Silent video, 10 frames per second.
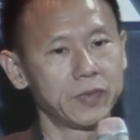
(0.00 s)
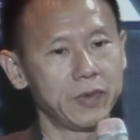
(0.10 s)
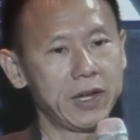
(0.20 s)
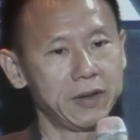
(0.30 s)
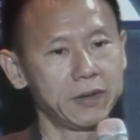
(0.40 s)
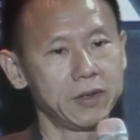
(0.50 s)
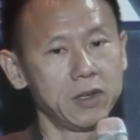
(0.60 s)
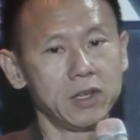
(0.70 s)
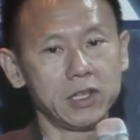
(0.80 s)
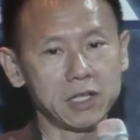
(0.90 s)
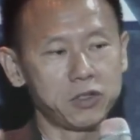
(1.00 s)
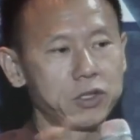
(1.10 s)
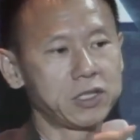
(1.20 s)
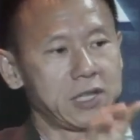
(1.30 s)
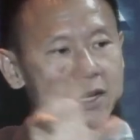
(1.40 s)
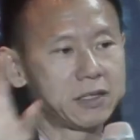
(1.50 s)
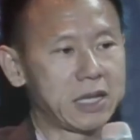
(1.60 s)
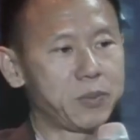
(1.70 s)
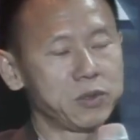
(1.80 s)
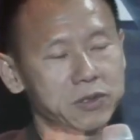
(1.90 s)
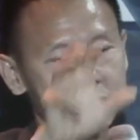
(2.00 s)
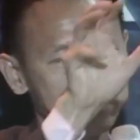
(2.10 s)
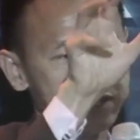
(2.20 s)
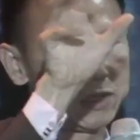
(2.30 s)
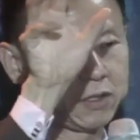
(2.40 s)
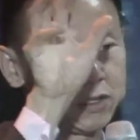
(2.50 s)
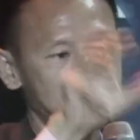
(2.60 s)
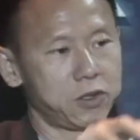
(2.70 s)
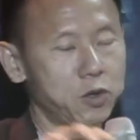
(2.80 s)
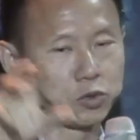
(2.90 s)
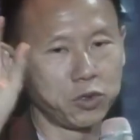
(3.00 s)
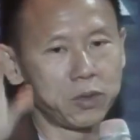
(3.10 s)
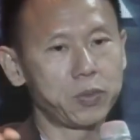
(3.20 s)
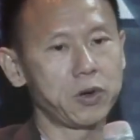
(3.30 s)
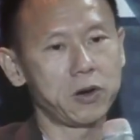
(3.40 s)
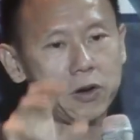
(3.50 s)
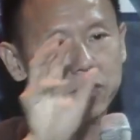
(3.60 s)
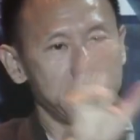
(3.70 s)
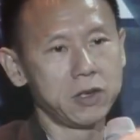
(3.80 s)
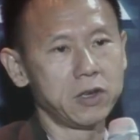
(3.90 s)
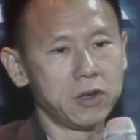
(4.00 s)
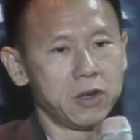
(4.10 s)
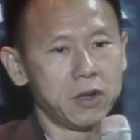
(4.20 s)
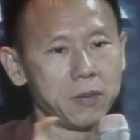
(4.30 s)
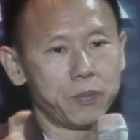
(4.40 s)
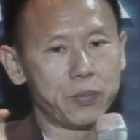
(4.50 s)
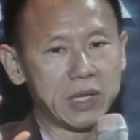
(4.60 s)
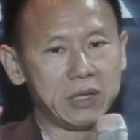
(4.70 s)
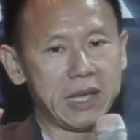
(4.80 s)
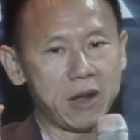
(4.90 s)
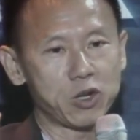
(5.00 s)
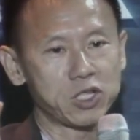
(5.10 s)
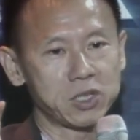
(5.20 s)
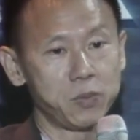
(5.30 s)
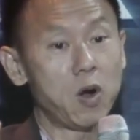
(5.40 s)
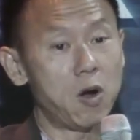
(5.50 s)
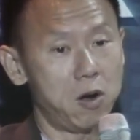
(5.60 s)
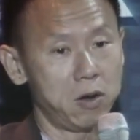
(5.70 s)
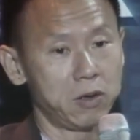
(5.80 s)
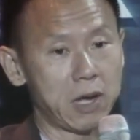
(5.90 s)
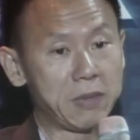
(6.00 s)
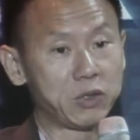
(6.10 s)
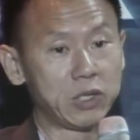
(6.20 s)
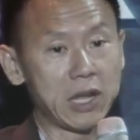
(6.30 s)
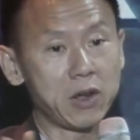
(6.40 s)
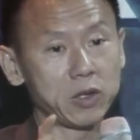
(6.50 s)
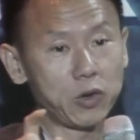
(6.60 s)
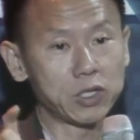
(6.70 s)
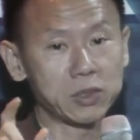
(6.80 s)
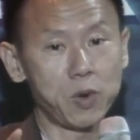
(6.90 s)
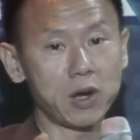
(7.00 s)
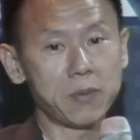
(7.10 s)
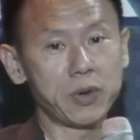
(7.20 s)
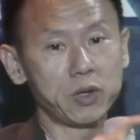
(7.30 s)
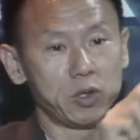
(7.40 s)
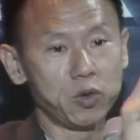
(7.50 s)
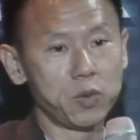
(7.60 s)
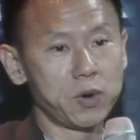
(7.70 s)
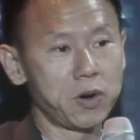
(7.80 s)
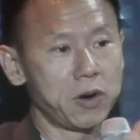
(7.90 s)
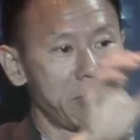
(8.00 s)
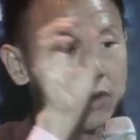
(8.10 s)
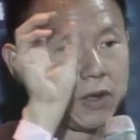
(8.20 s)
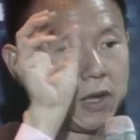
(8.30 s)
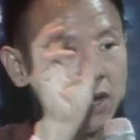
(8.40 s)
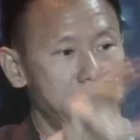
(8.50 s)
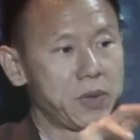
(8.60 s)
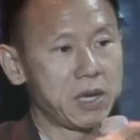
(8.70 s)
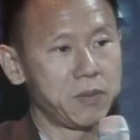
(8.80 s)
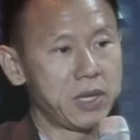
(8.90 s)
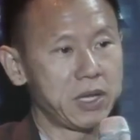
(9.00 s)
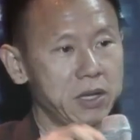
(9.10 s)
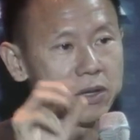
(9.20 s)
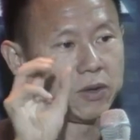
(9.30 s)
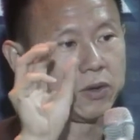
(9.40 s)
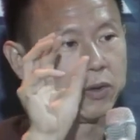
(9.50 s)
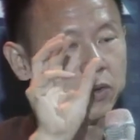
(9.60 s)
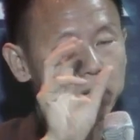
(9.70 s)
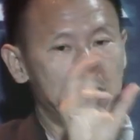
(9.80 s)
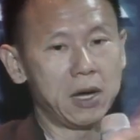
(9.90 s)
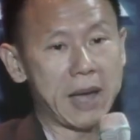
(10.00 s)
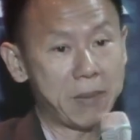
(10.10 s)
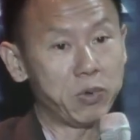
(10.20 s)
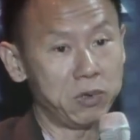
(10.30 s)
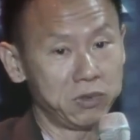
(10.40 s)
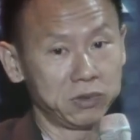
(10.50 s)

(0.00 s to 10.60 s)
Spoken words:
right? Yes, you could cite examples of Cisco, Juniper, but they are small. I mean, they were small compared to Uber, Airbnb, Apple,